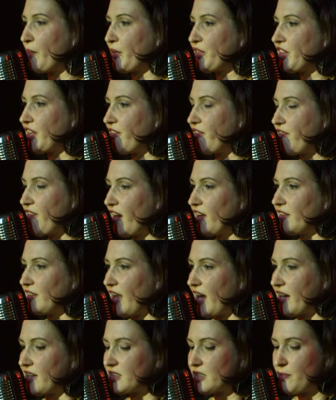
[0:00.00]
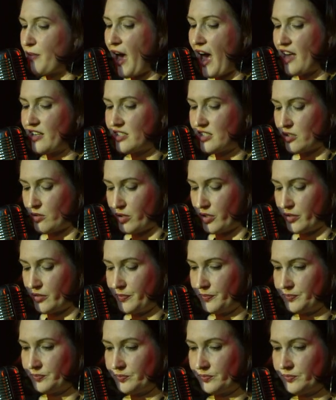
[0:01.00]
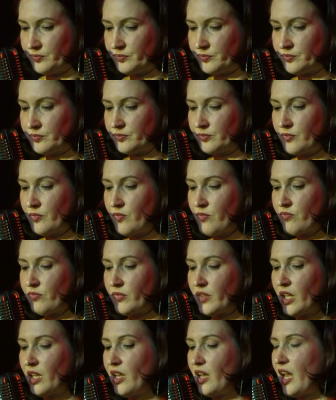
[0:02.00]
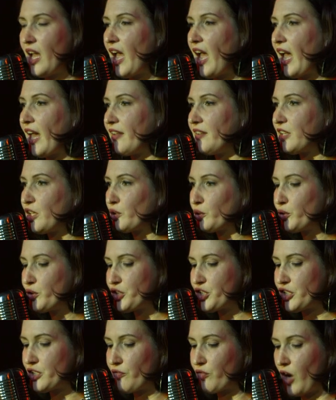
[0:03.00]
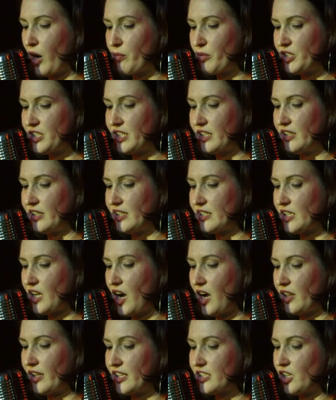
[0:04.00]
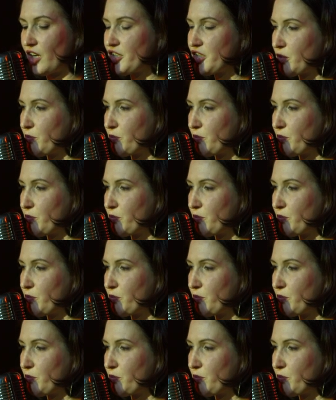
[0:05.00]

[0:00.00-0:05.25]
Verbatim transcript: what they felt like to pass through. And the illusions of Robertson and his colleagues also